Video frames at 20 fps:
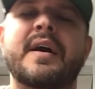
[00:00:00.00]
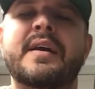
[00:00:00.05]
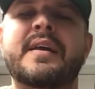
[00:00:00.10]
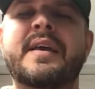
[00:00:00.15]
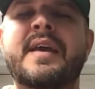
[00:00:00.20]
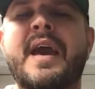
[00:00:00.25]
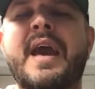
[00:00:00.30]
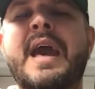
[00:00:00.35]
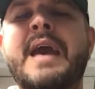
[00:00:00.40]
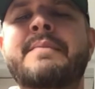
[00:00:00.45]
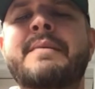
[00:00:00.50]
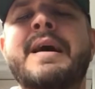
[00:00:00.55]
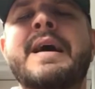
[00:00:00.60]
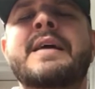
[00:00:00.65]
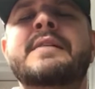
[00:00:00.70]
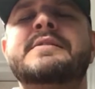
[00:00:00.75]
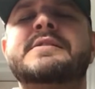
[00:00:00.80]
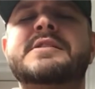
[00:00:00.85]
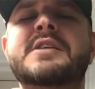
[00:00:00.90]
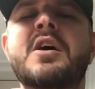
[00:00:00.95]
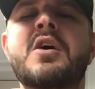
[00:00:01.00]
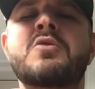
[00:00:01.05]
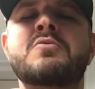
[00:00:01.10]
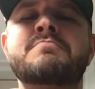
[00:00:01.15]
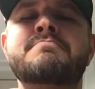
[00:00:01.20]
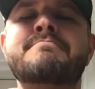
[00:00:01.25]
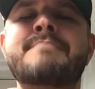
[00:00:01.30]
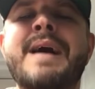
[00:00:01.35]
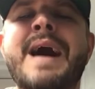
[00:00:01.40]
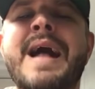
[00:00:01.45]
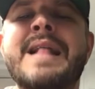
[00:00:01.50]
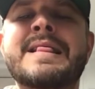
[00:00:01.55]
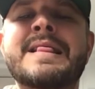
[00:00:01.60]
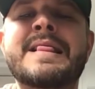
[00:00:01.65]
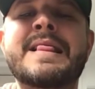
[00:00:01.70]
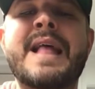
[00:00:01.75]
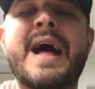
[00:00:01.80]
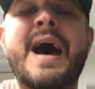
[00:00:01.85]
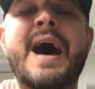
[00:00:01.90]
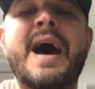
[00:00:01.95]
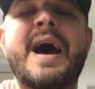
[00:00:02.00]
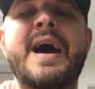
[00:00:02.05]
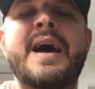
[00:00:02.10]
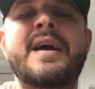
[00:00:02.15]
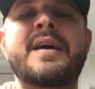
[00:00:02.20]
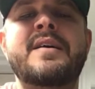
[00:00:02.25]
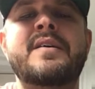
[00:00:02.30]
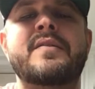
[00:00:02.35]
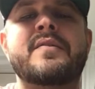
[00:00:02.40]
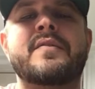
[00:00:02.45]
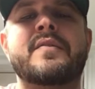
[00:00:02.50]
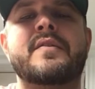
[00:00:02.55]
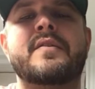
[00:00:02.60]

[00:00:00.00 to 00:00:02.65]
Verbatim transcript: came into my life